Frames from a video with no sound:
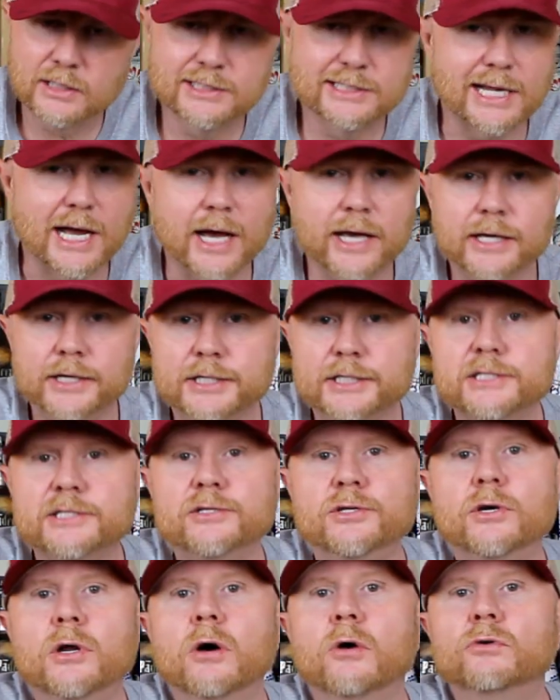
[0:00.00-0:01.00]
Zaya is
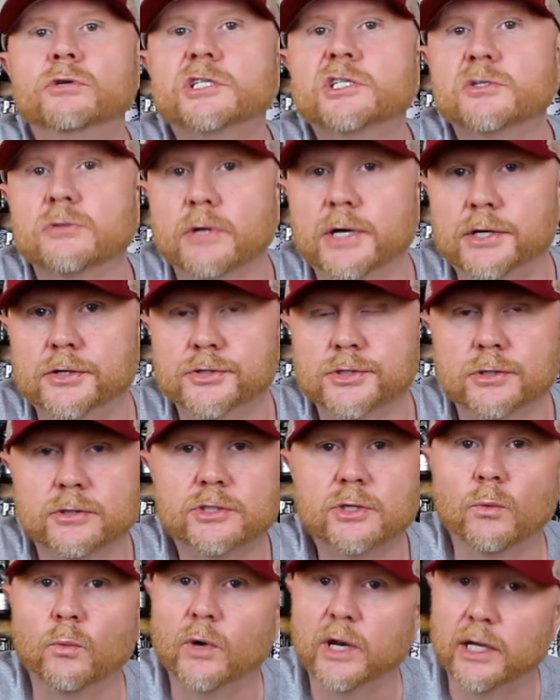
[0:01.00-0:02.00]
no stranger
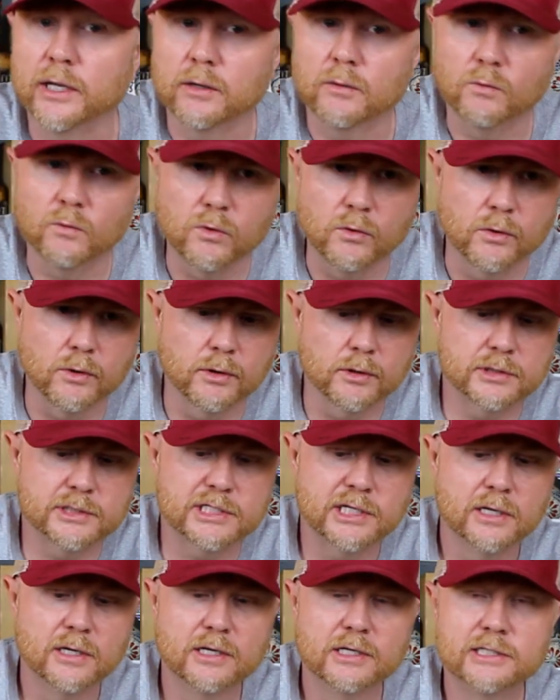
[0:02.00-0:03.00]
to winning
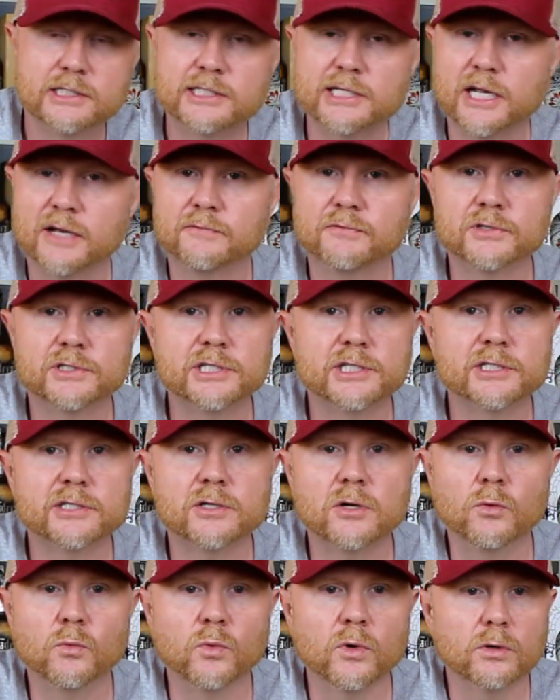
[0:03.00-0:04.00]
awards. San
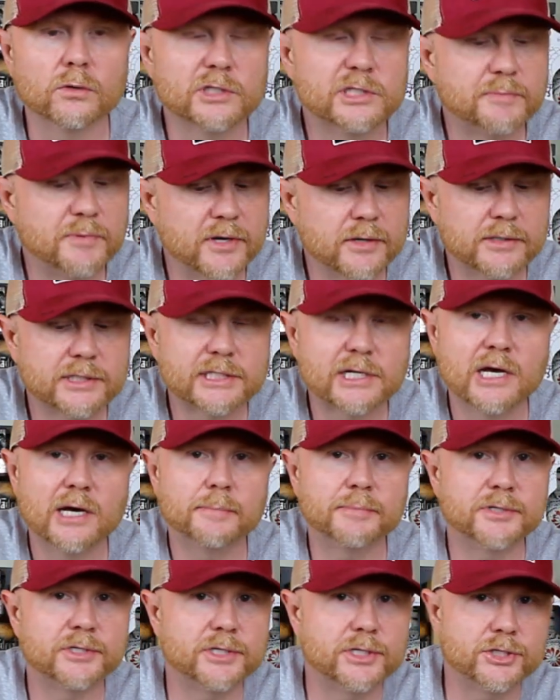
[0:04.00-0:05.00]
Francisco World Spirits
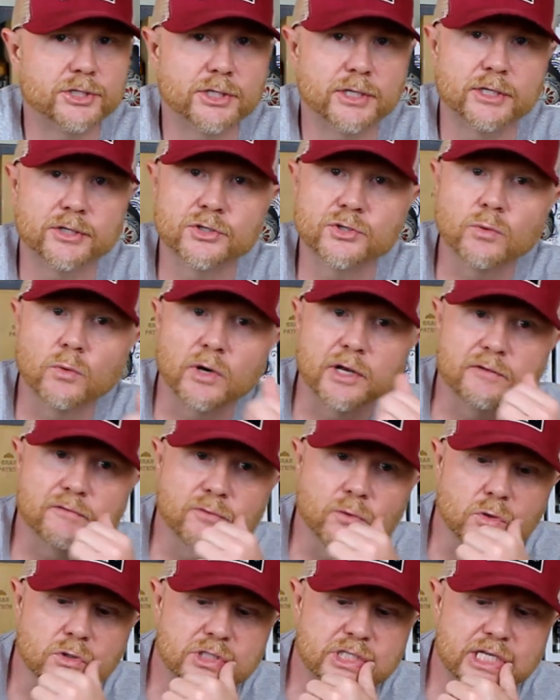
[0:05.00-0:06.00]
Competition in
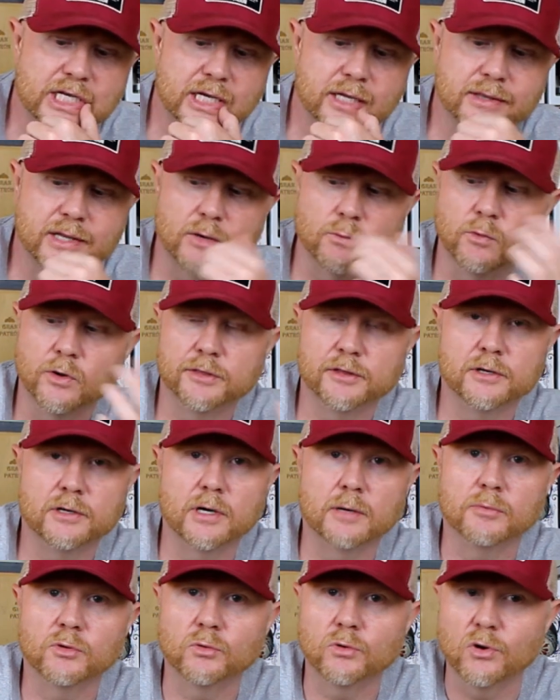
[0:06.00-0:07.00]
2014, they won the
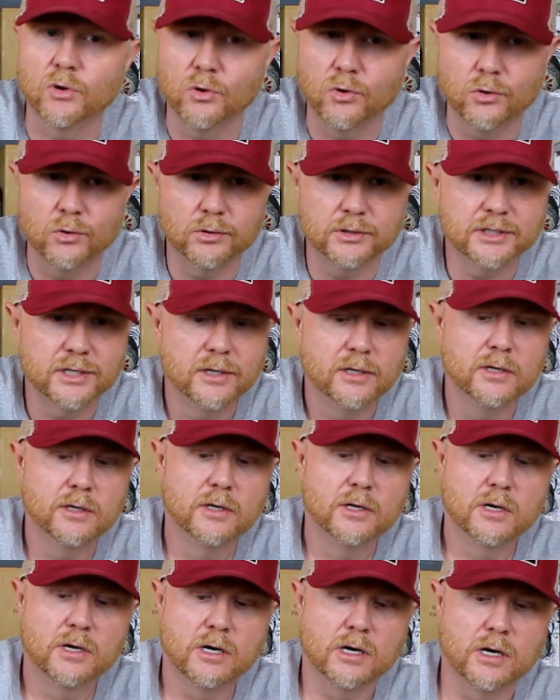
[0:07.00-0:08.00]
double gold.
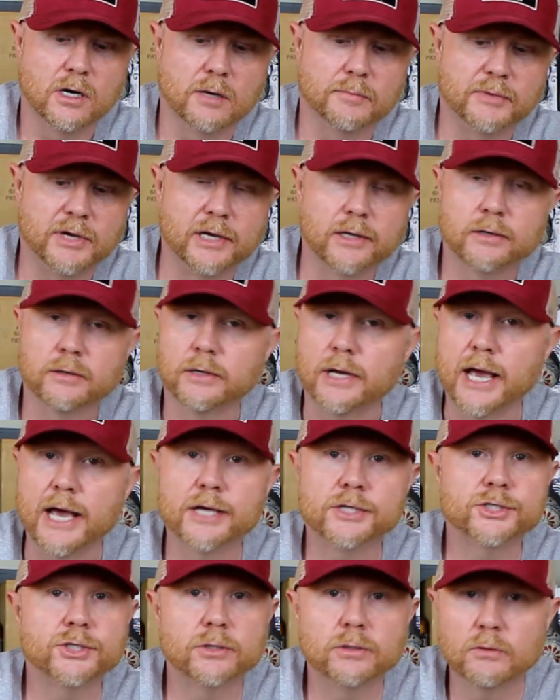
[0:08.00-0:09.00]

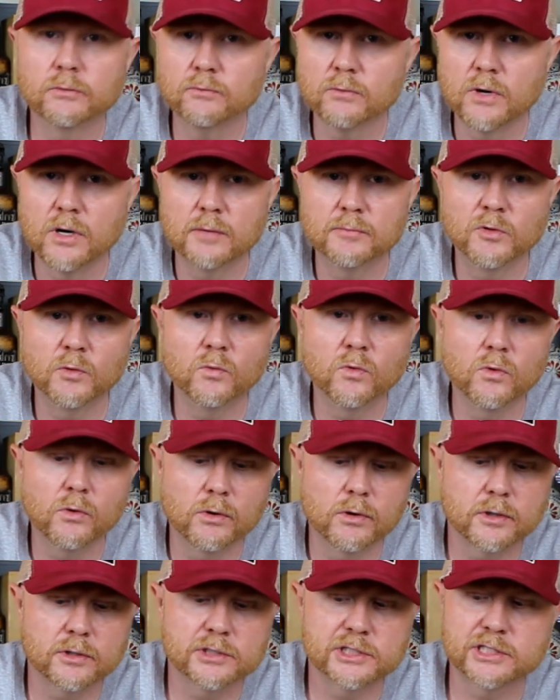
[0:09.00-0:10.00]
International Rum
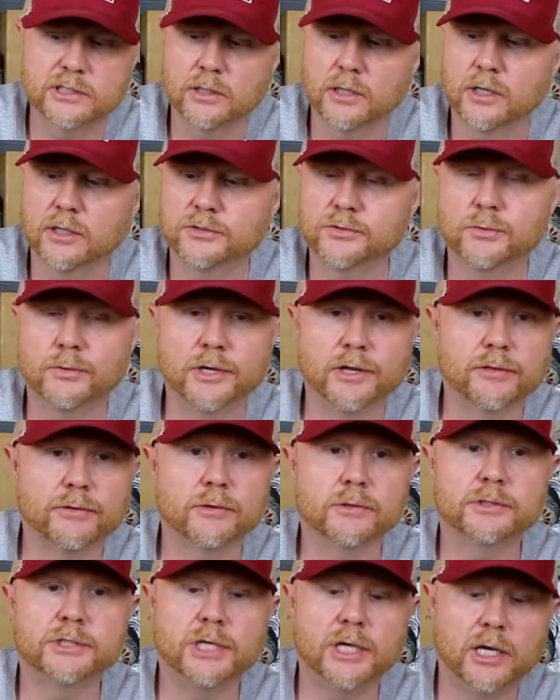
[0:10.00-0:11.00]
Awards
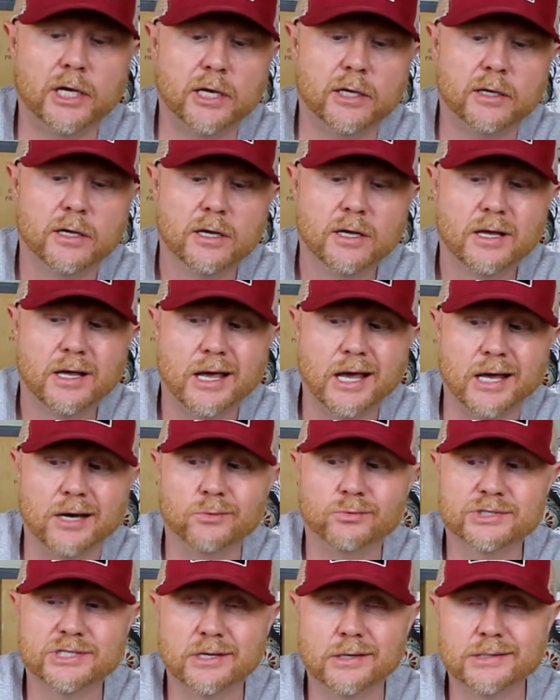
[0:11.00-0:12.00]
2013,
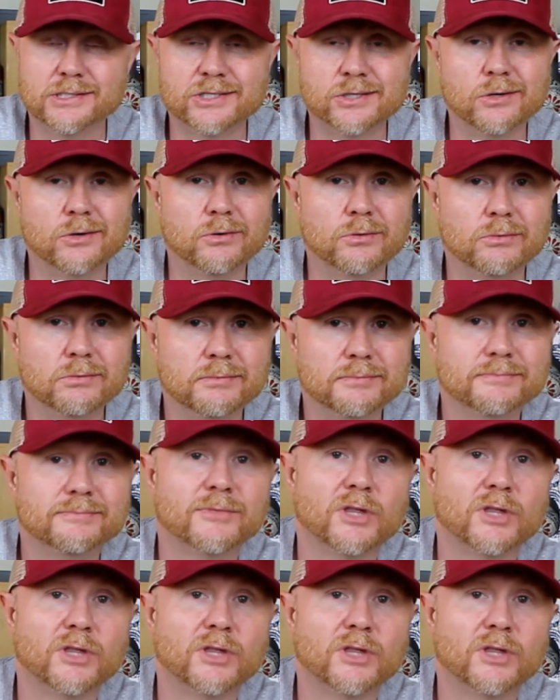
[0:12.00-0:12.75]
and it was also